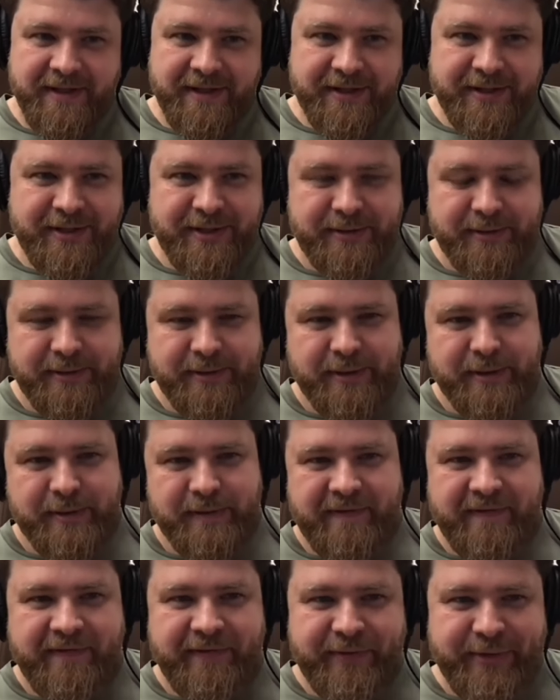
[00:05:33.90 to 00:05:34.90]
Yeah, sure.
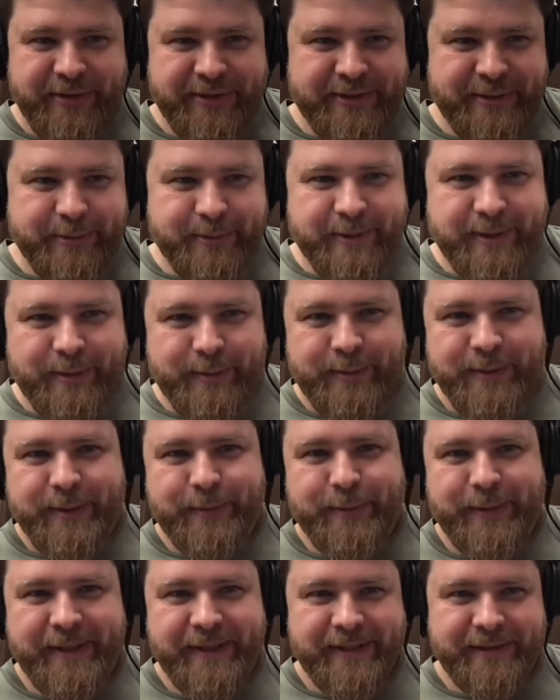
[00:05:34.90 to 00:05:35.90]
First of all, when
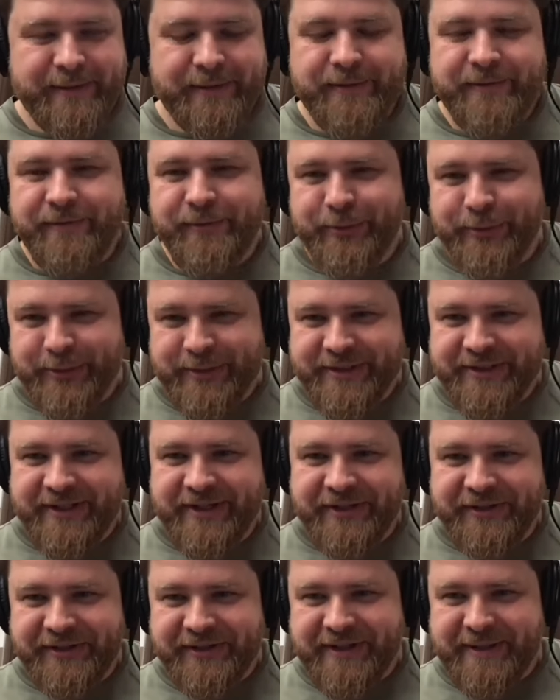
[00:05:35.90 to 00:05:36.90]
we look for
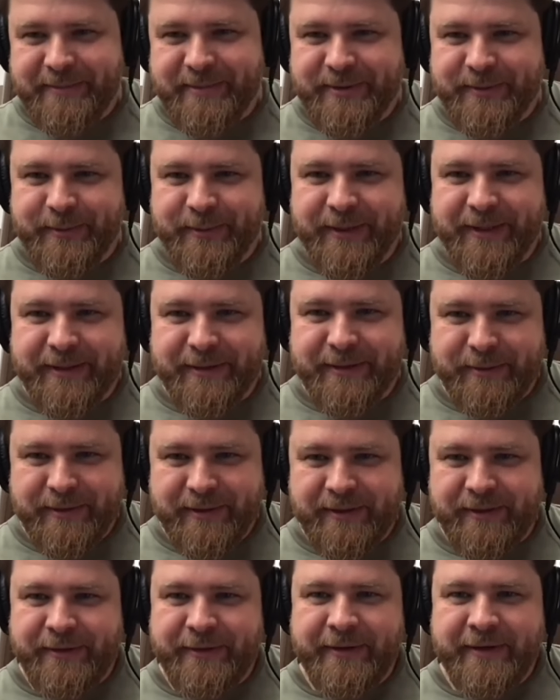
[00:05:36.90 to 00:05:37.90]
startups, we are
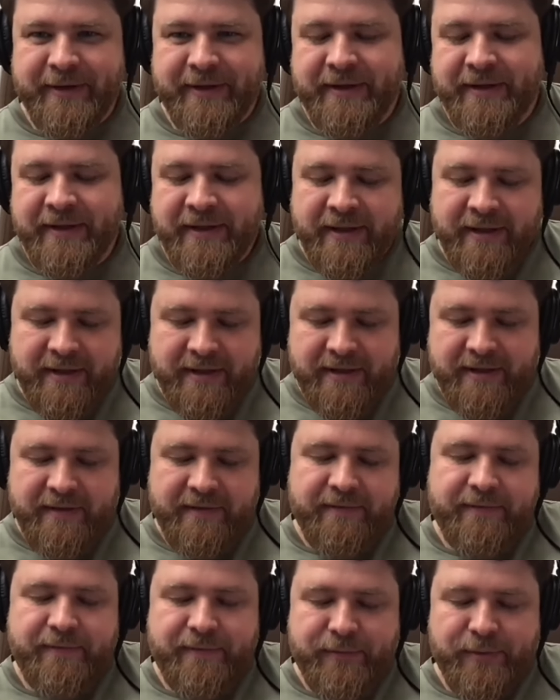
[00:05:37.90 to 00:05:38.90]
looking
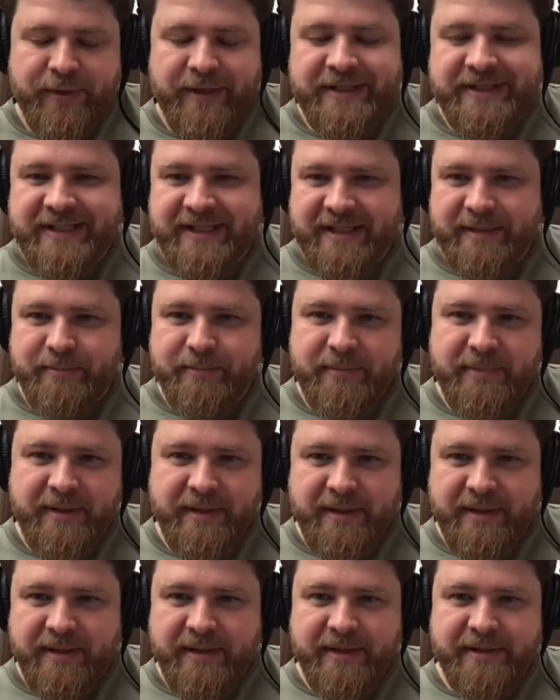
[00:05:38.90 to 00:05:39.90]
for the team
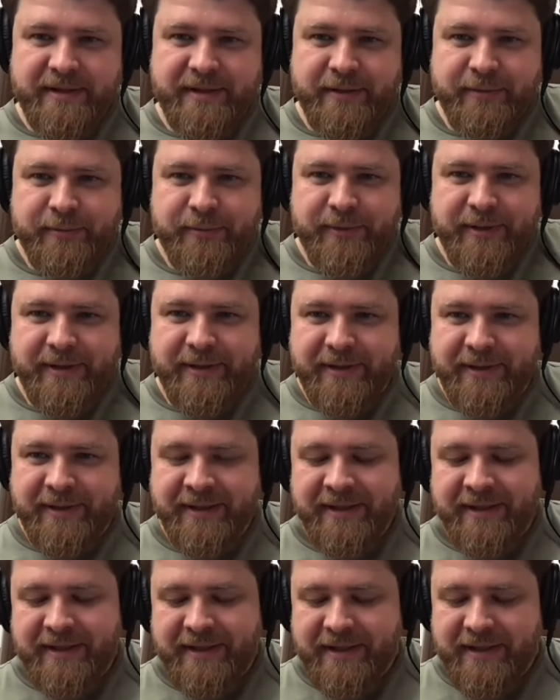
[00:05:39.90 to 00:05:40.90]
that are really
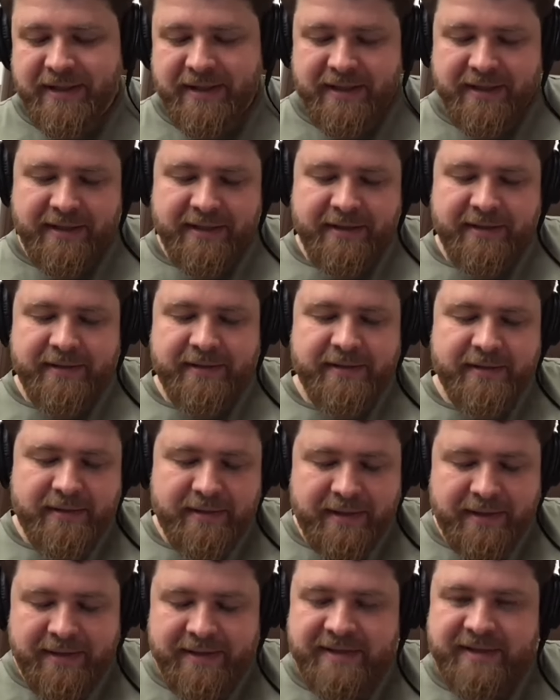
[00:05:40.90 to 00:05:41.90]

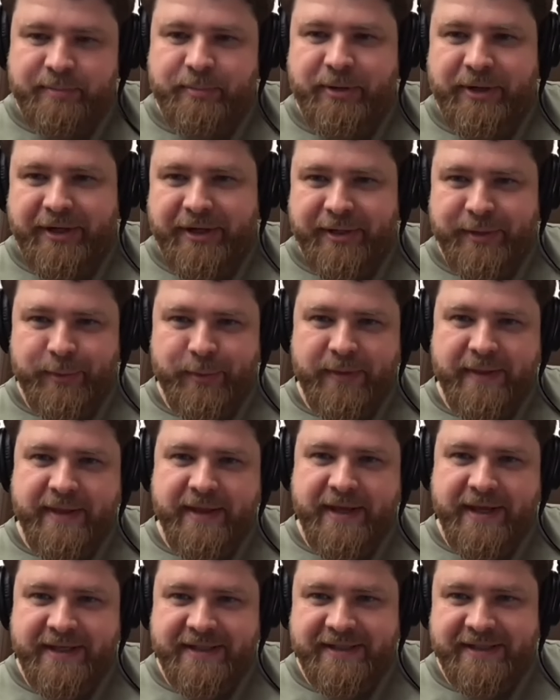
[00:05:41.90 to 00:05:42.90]
like inspired with
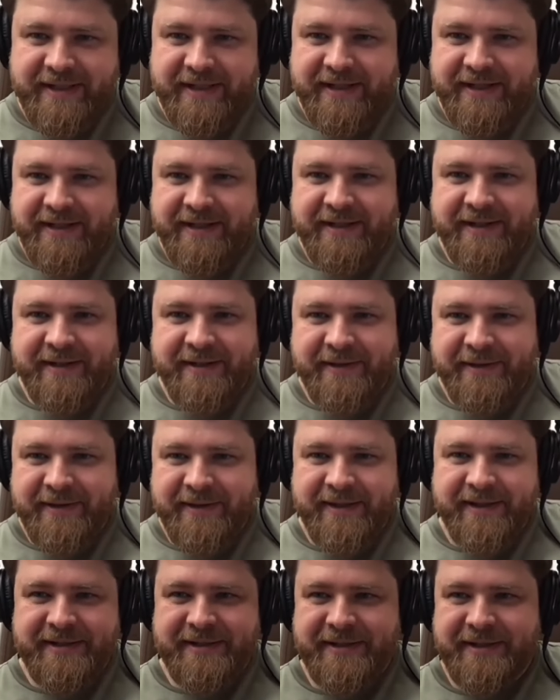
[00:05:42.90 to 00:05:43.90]
the idea and
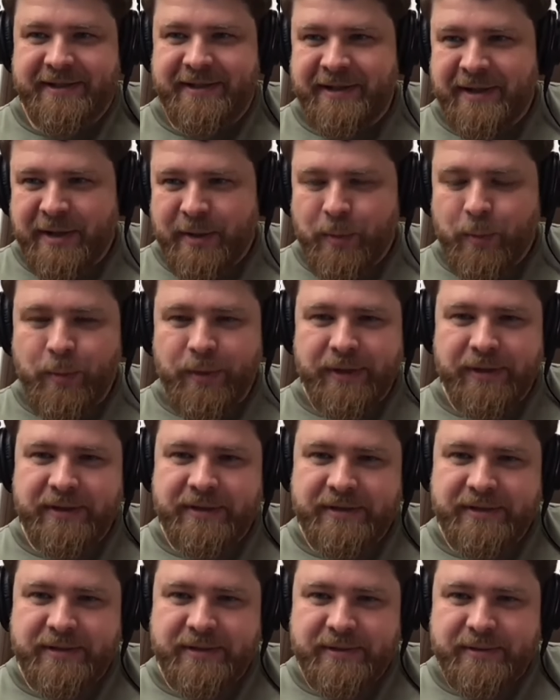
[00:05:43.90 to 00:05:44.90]
that are
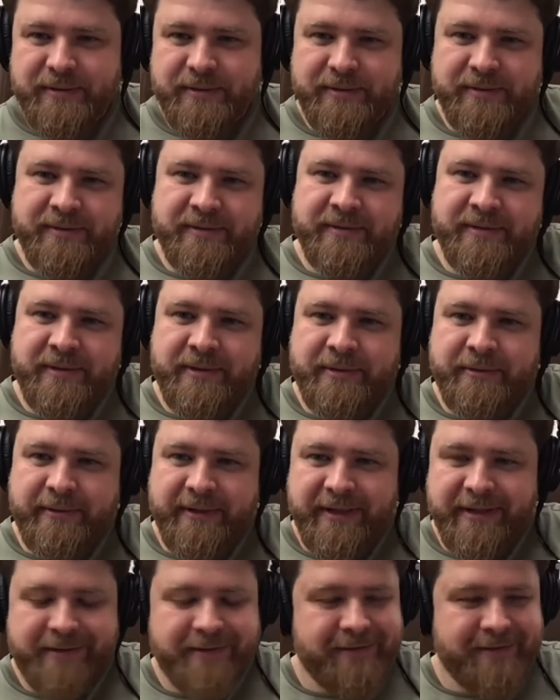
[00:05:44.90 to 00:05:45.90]
willing to
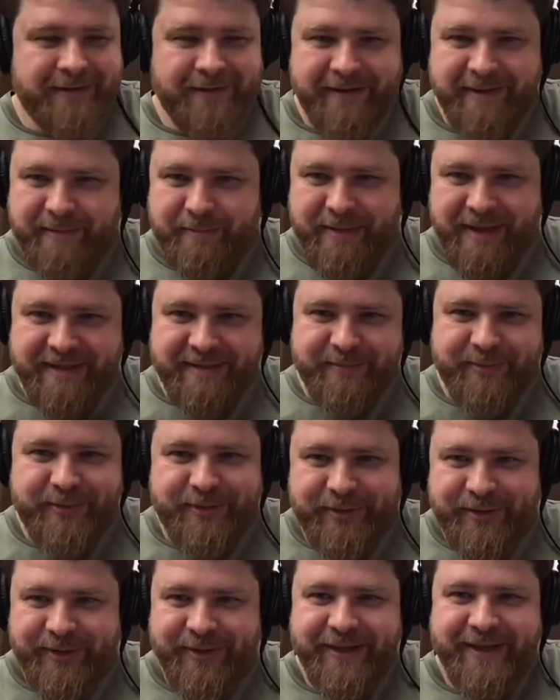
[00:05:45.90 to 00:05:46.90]
create like the best
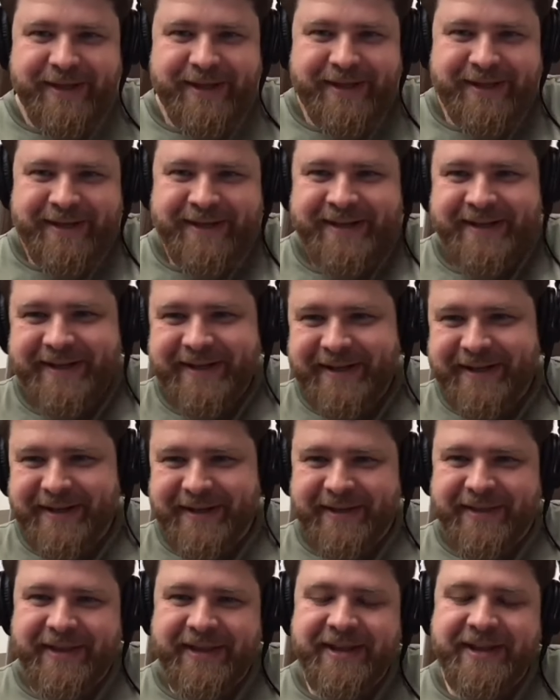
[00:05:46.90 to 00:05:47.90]
product they
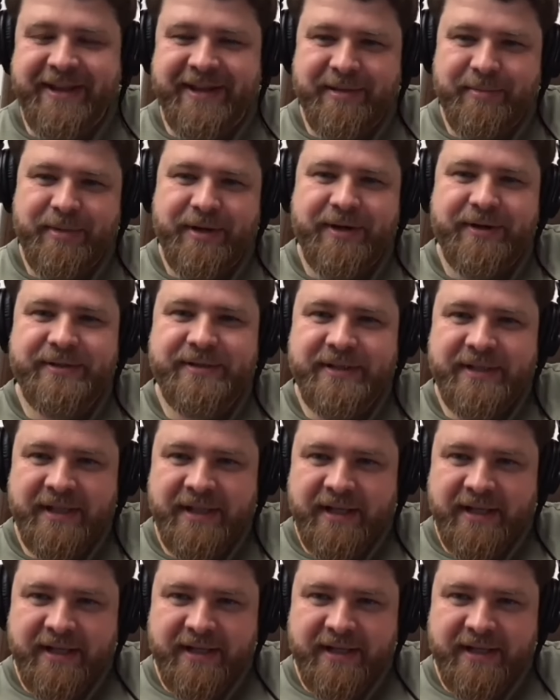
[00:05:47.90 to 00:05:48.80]
are thinking about.